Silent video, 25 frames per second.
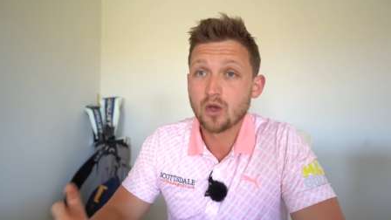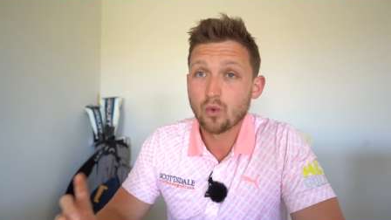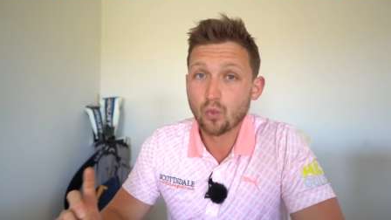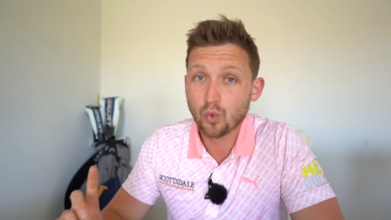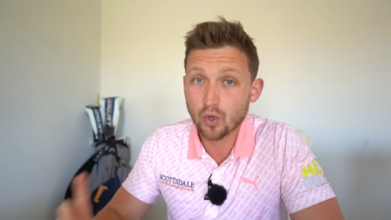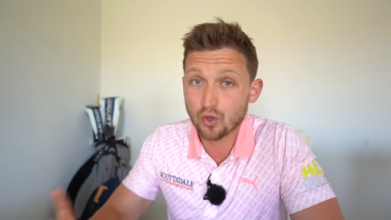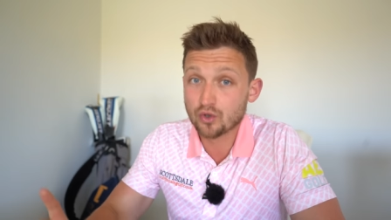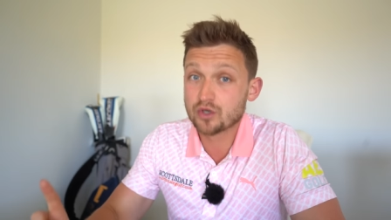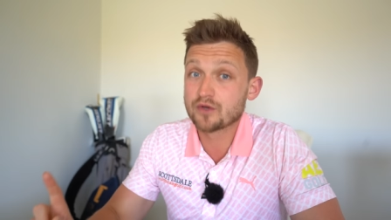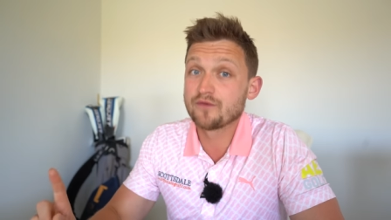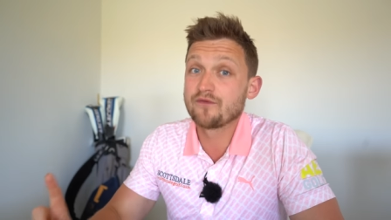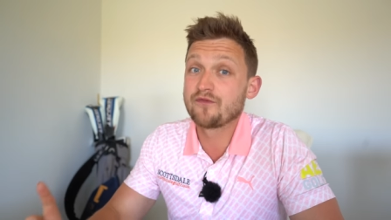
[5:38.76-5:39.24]

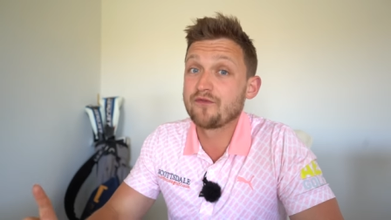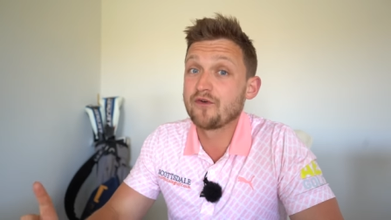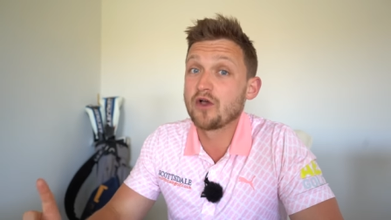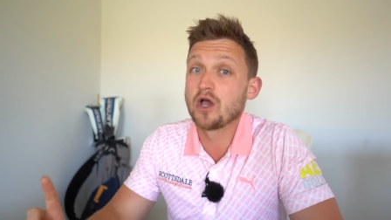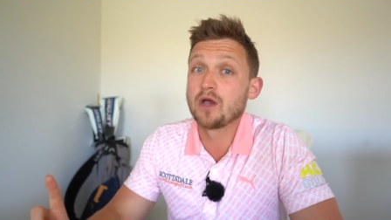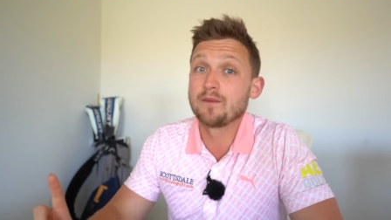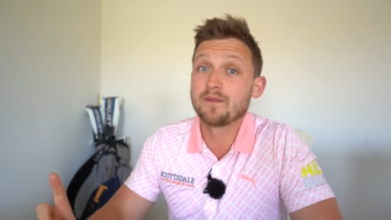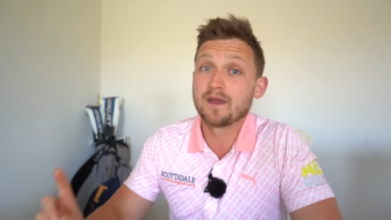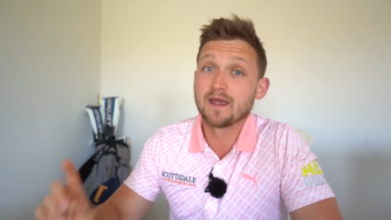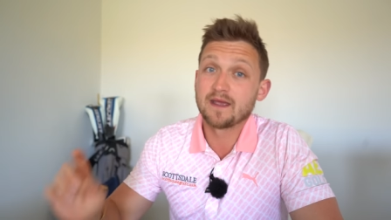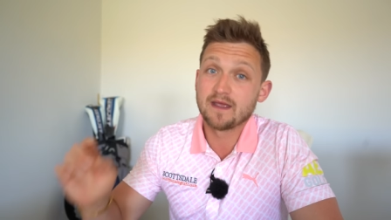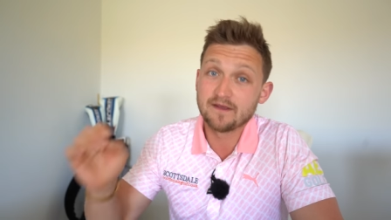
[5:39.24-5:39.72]
will
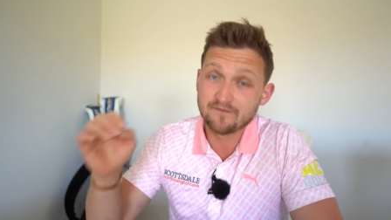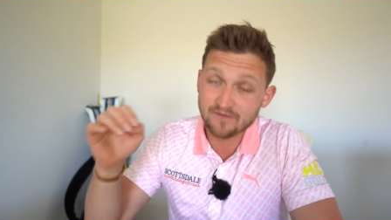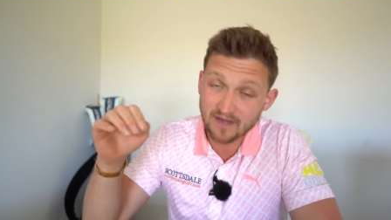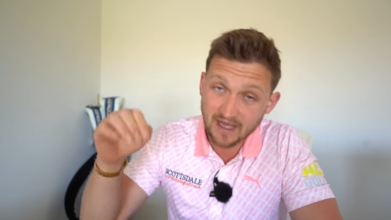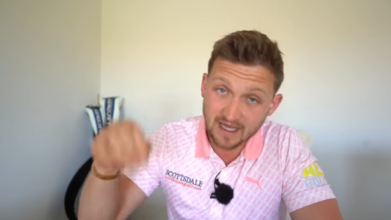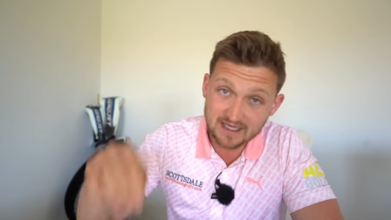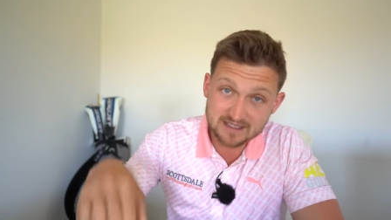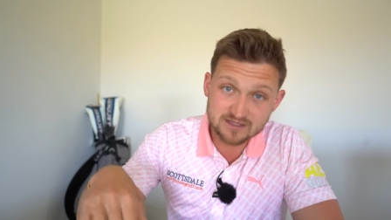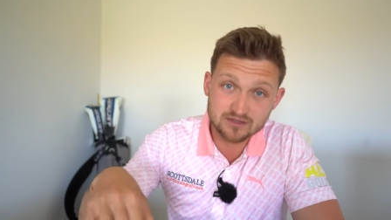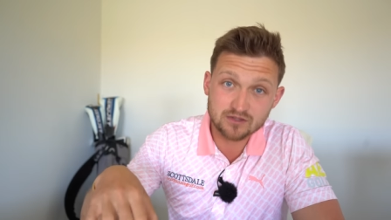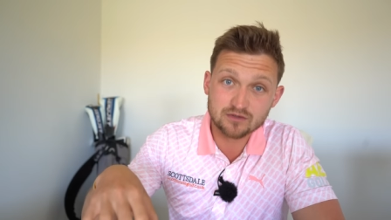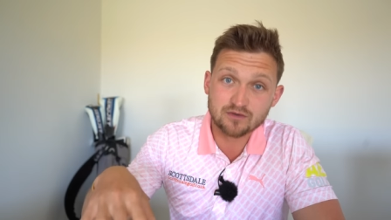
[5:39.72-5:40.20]
confirm it if it
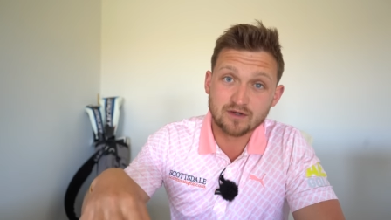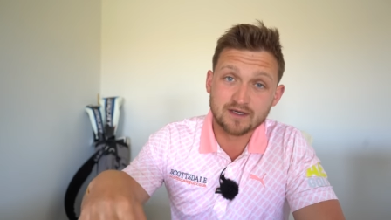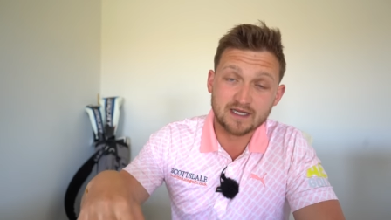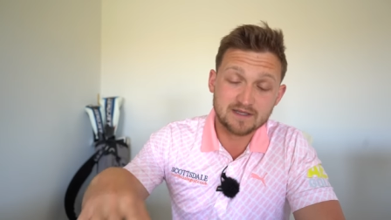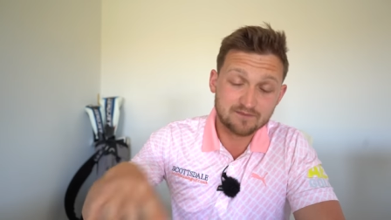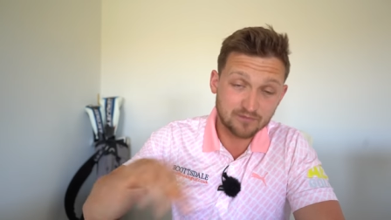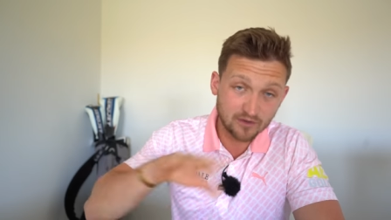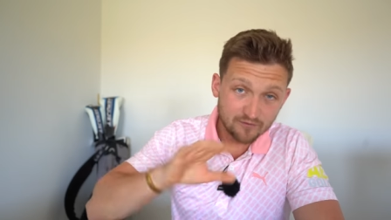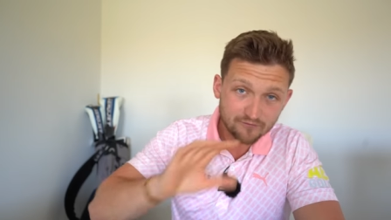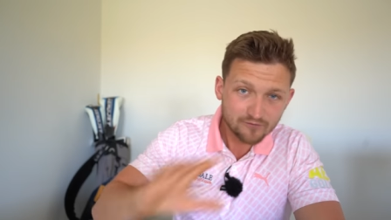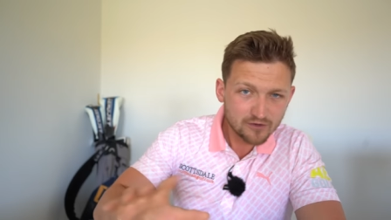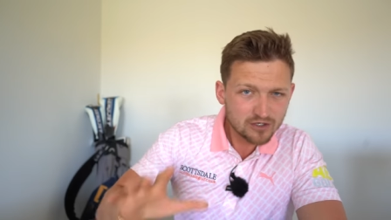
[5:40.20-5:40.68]
hasn't already.
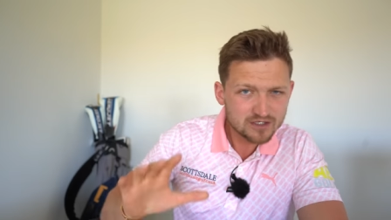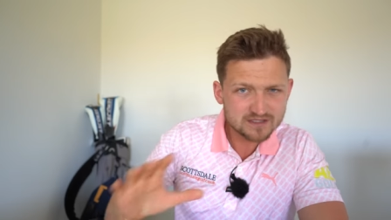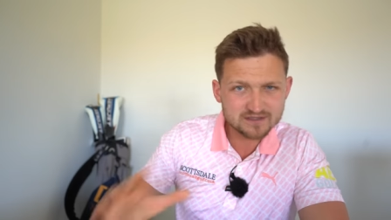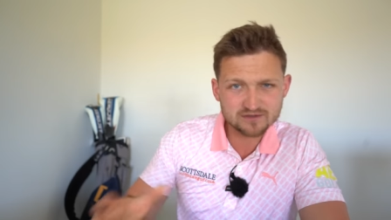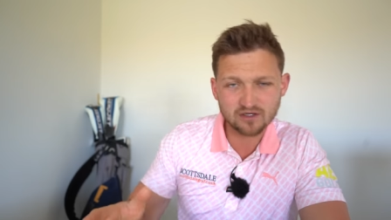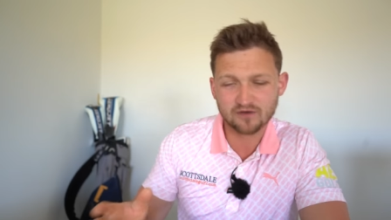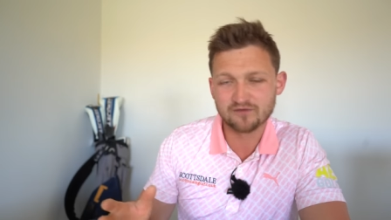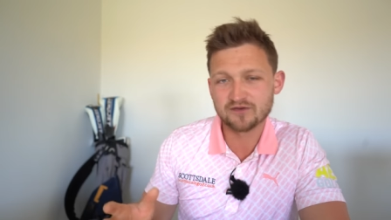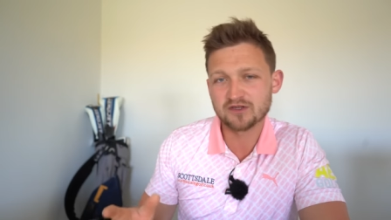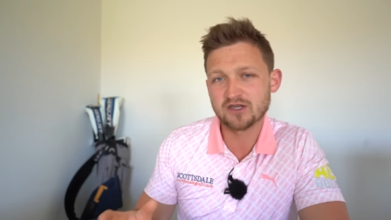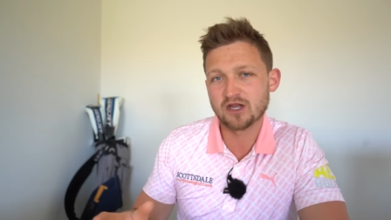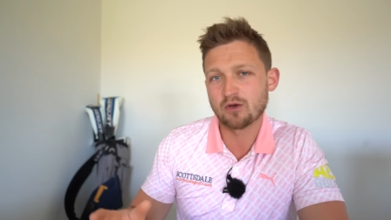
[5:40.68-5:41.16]
But first
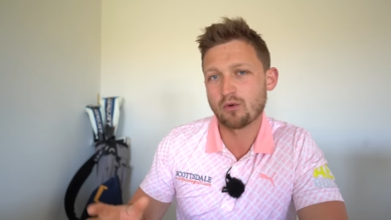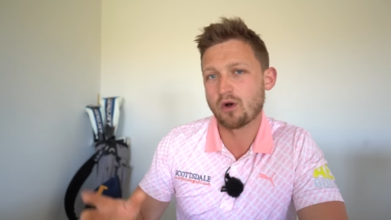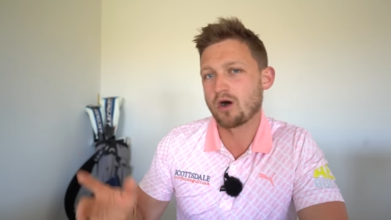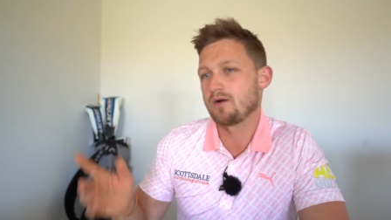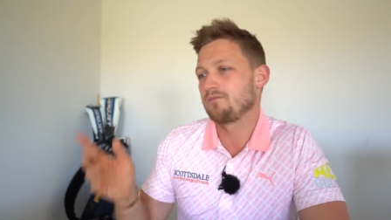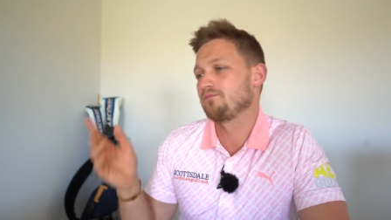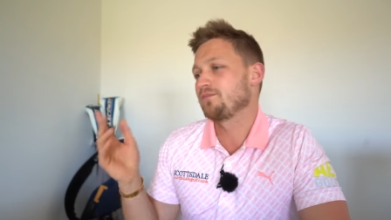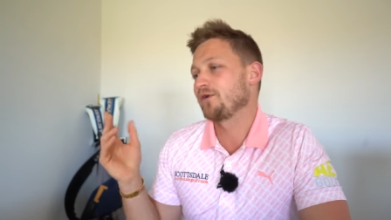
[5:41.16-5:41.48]
off, you know what?